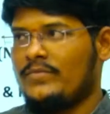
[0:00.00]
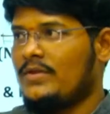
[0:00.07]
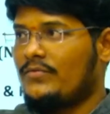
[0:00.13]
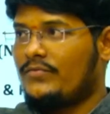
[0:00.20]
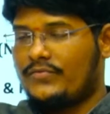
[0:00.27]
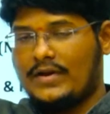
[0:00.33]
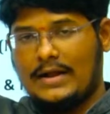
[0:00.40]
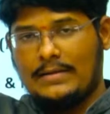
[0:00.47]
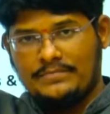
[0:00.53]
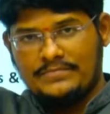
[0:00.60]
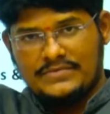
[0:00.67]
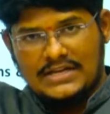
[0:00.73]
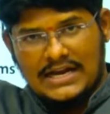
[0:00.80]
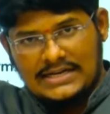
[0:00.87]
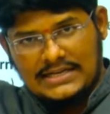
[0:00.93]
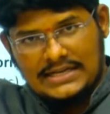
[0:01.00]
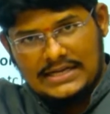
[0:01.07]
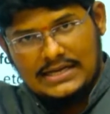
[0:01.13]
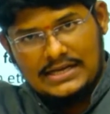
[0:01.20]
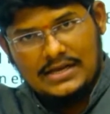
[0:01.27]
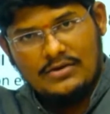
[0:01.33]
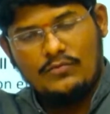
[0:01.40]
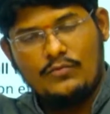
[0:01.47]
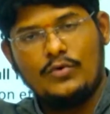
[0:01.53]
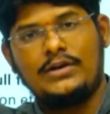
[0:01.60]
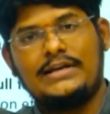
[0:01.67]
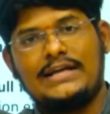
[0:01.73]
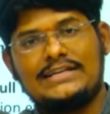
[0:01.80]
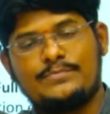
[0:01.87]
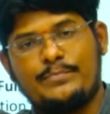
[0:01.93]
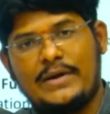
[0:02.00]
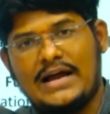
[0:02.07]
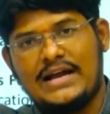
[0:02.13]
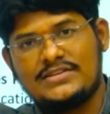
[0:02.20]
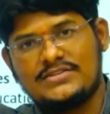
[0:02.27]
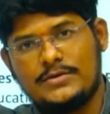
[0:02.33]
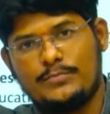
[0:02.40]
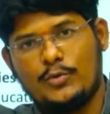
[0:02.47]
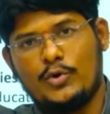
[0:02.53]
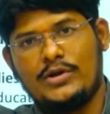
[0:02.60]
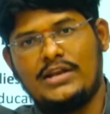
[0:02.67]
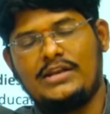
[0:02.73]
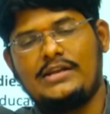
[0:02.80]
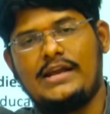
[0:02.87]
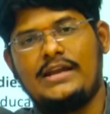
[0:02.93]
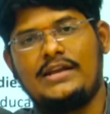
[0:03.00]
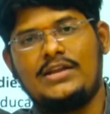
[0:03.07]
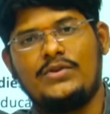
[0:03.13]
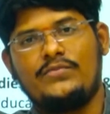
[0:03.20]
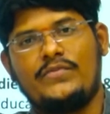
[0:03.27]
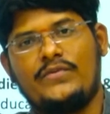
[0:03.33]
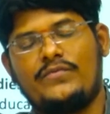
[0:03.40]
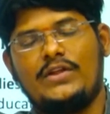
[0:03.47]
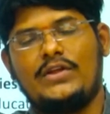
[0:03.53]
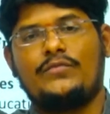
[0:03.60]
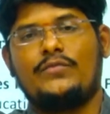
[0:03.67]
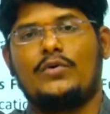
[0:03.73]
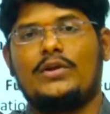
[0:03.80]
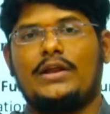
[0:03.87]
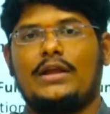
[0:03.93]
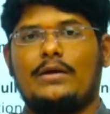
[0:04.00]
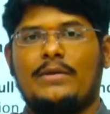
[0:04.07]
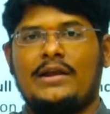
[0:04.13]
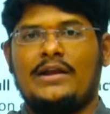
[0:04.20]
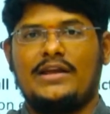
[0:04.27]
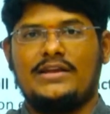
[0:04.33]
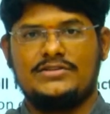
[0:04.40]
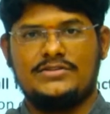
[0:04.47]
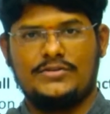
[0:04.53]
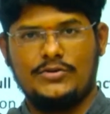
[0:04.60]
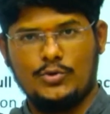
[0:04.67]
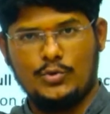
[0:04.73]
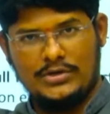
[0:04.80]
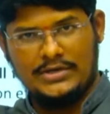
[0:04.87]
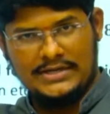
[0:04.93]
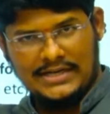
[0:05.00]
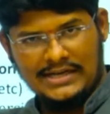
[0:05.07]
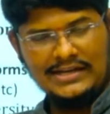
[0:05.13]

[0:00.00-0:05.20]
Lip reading: From that Wood Dispatch report in 1854 recommendation to till